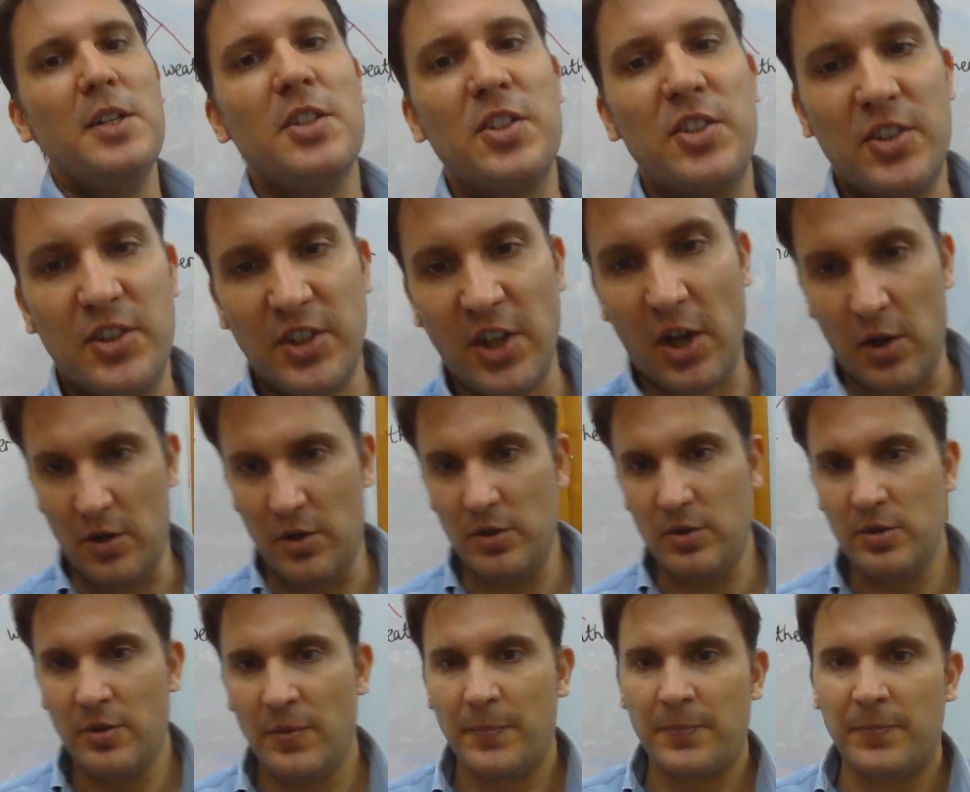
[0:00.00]

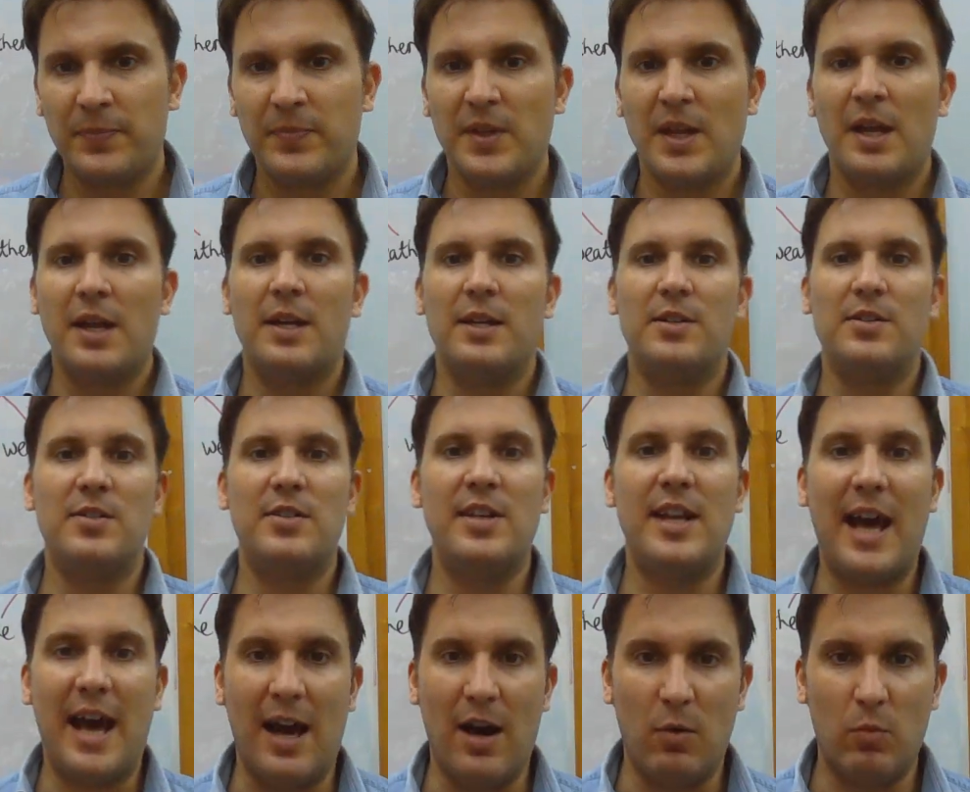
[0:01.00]
So
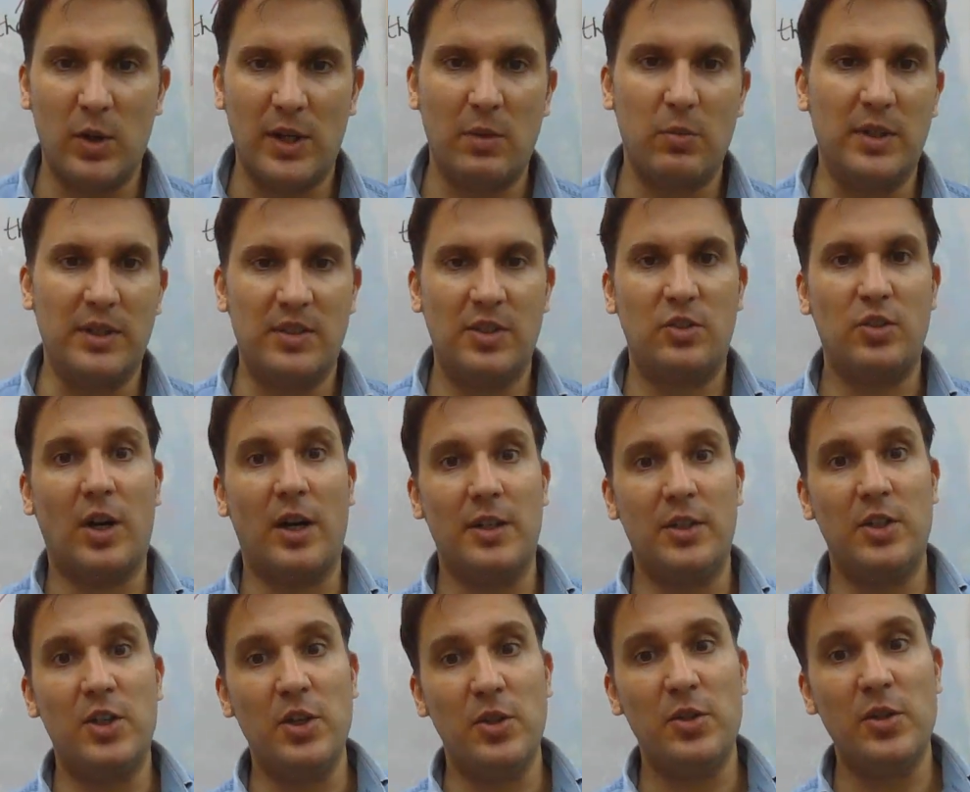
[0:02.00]
now what I want to try
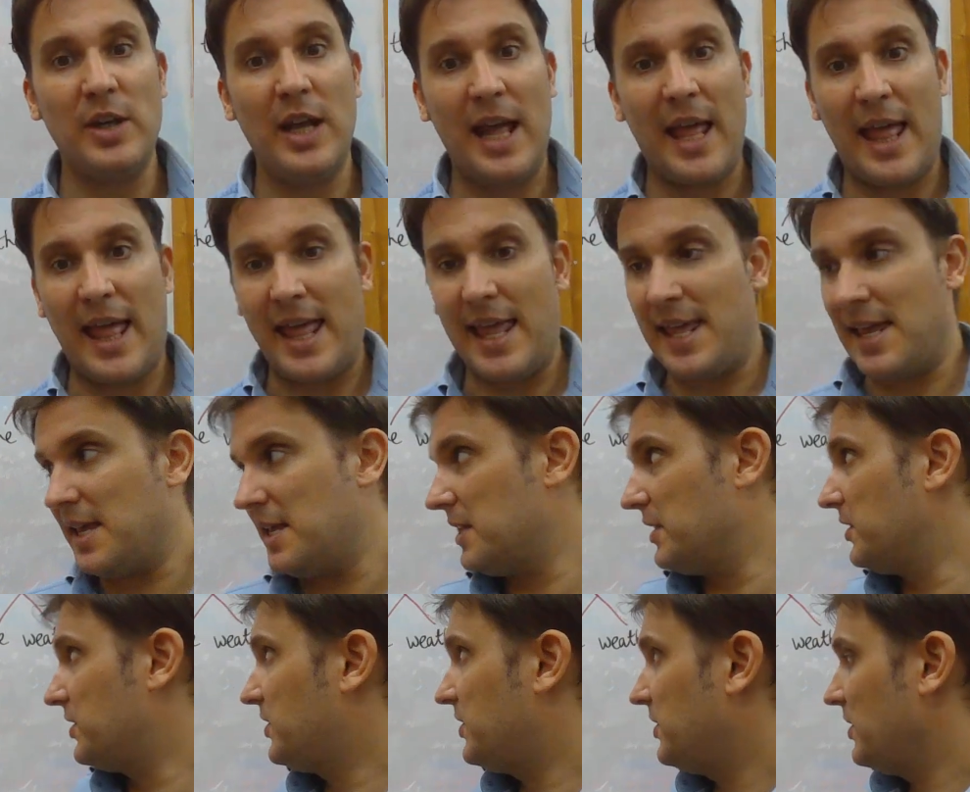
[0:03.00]
and do
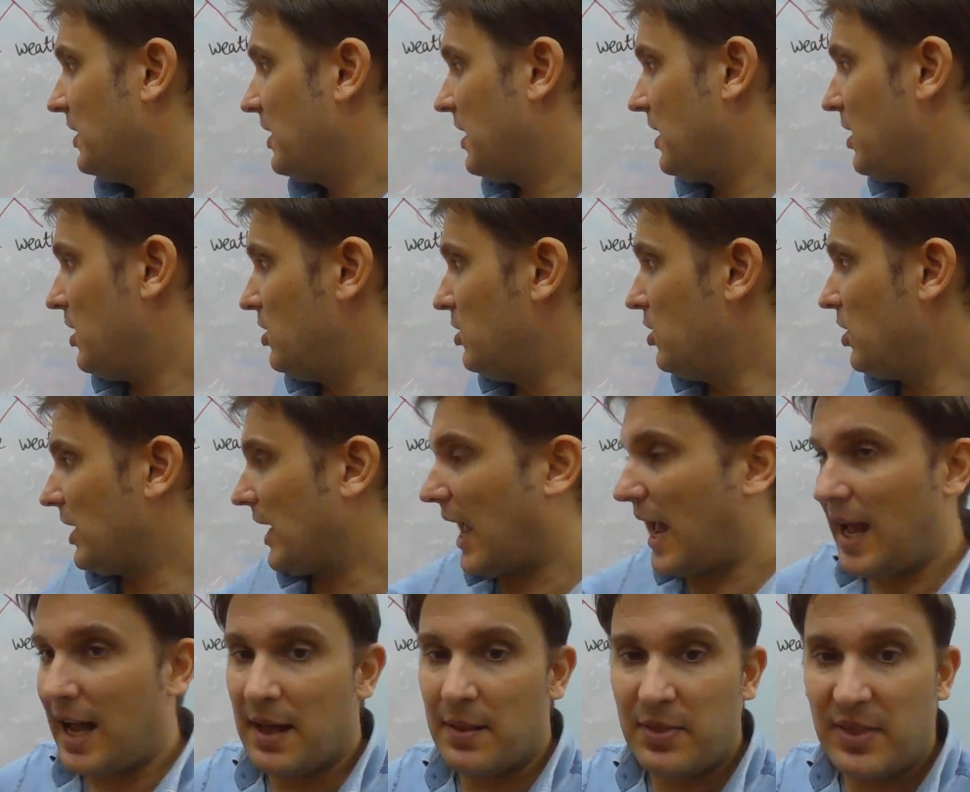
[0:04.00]
is look
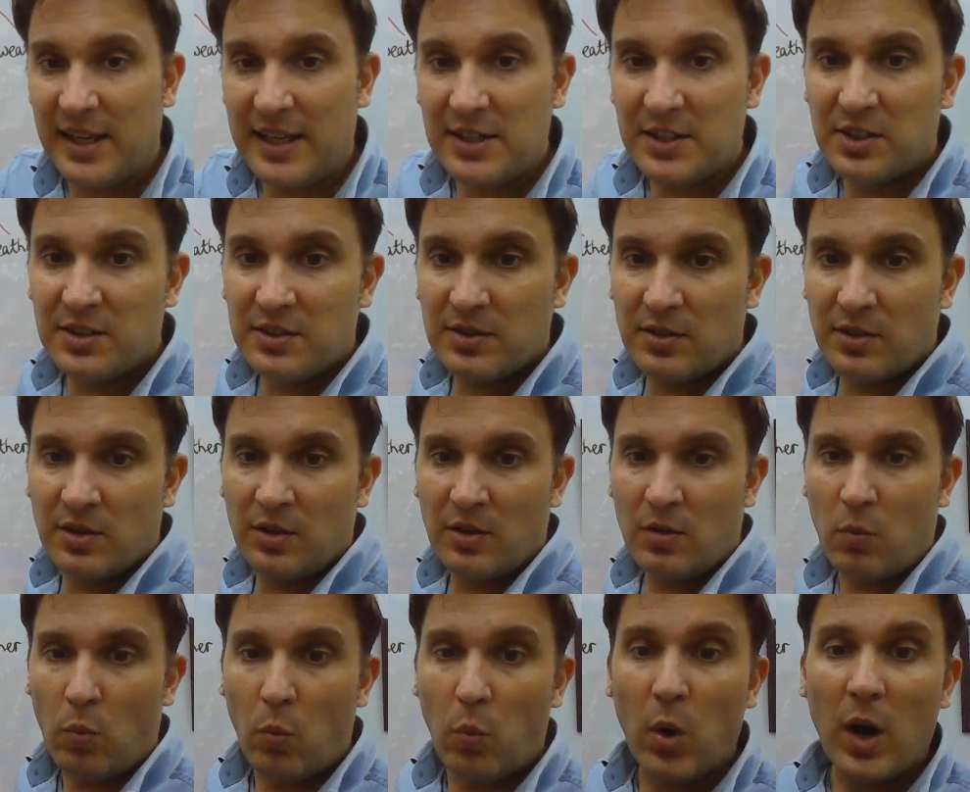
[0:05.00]
at these
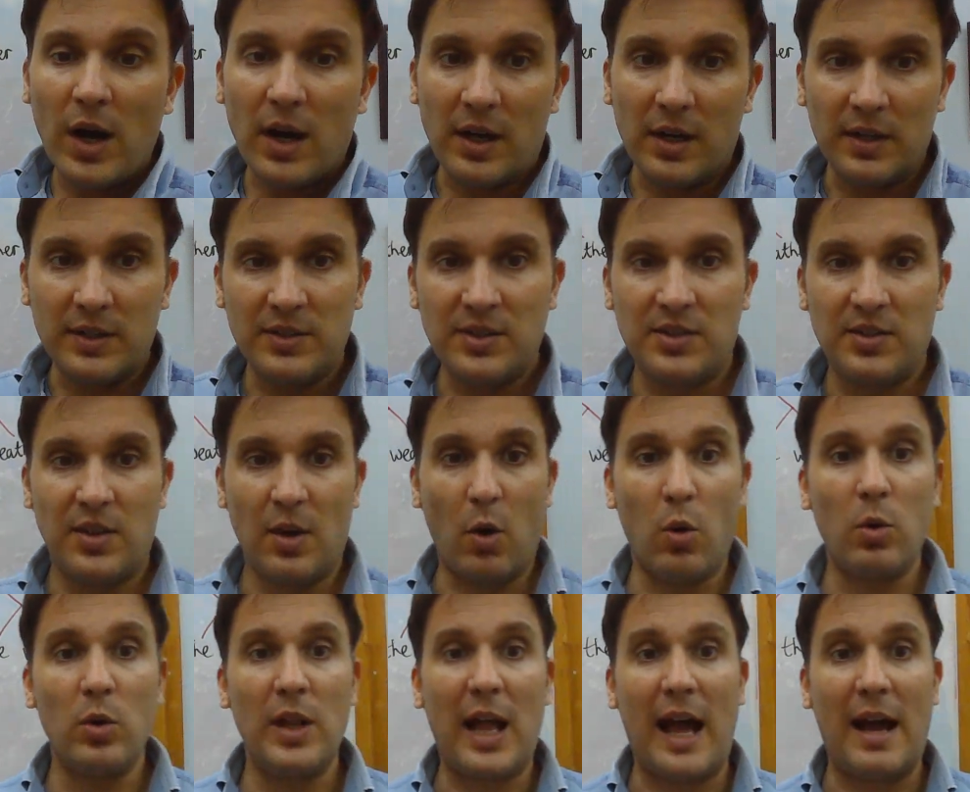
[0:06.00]
words that
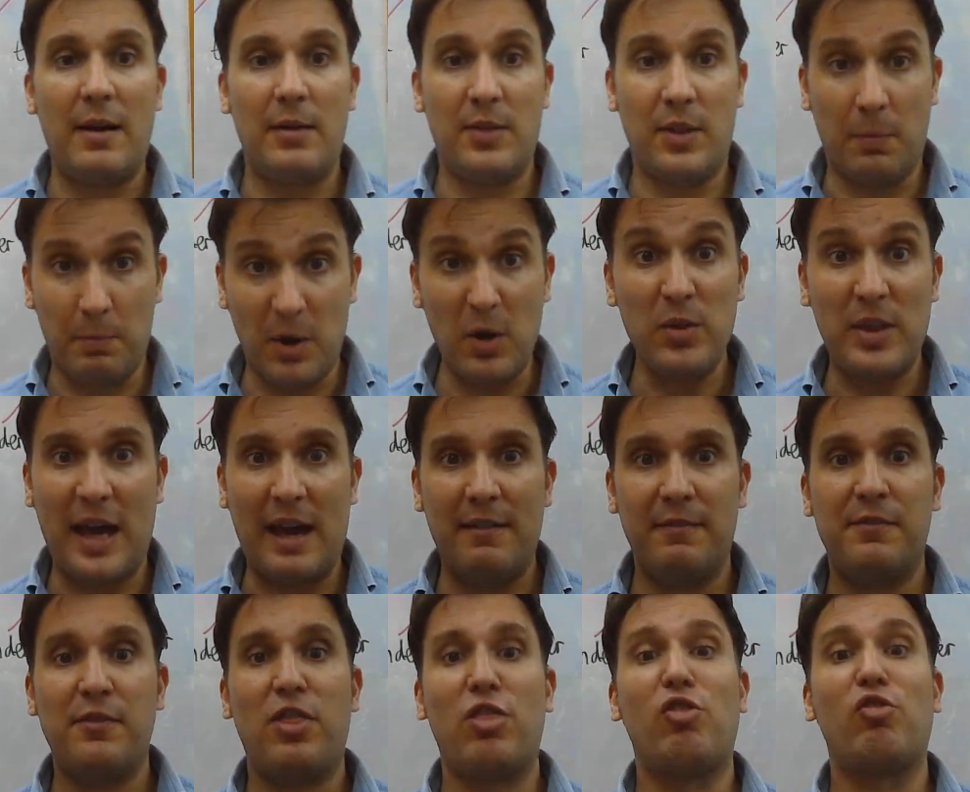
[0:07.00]
both
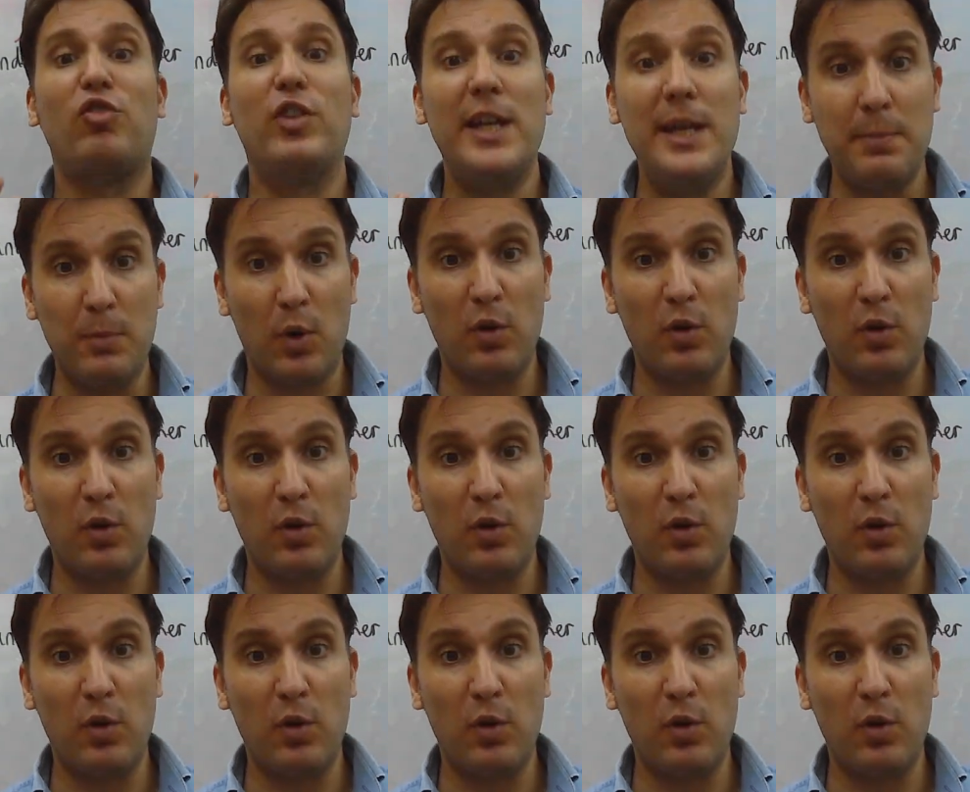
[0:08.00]
have three